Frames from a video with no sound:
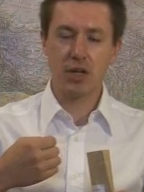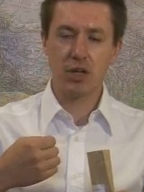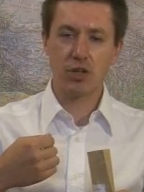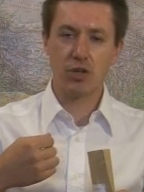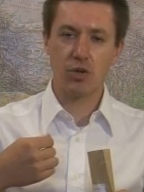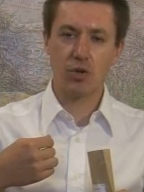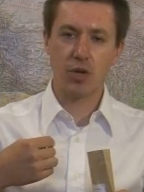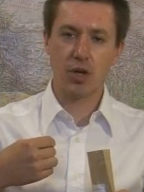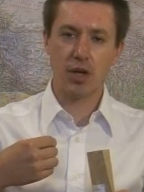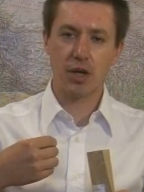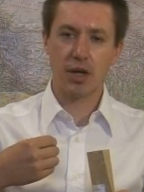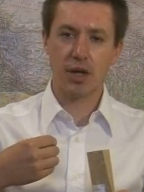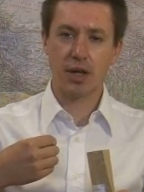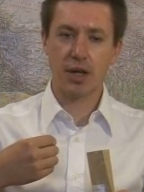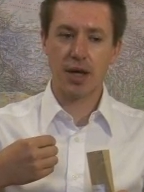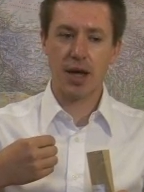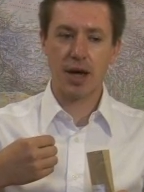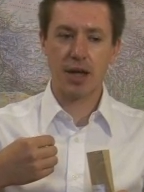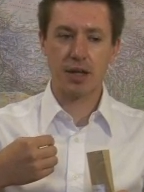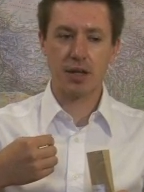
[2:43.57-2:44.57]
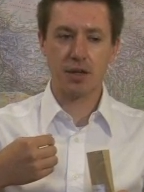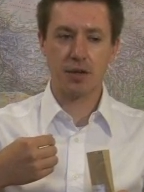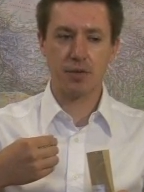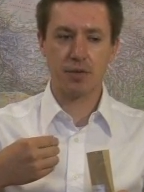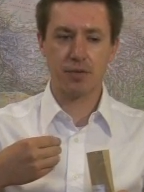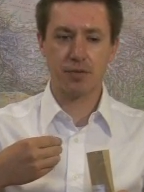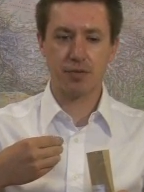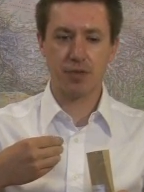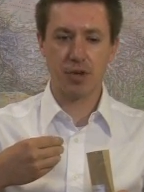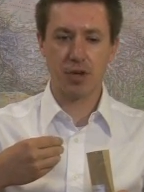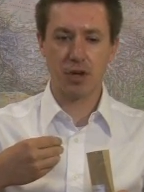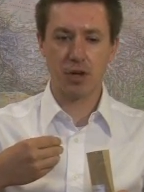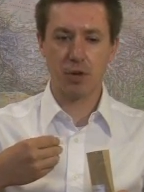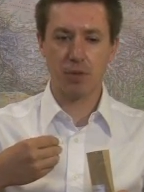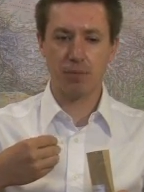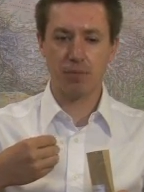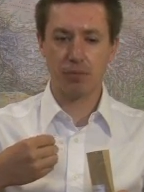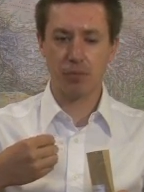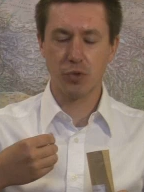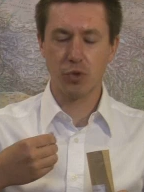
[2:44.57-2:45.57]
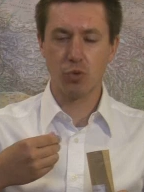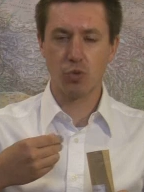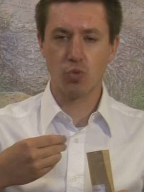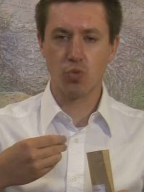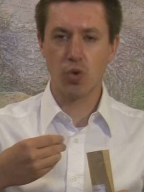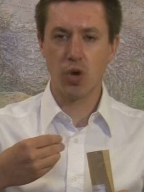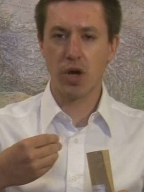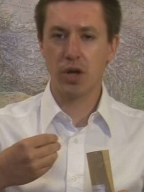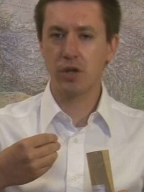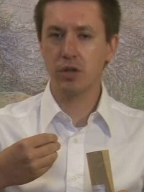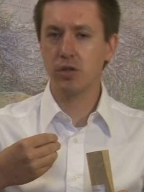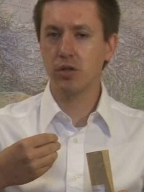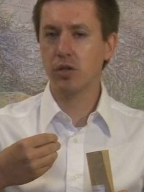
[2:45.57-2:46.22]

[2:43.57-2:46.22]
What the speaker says: You get a kind of red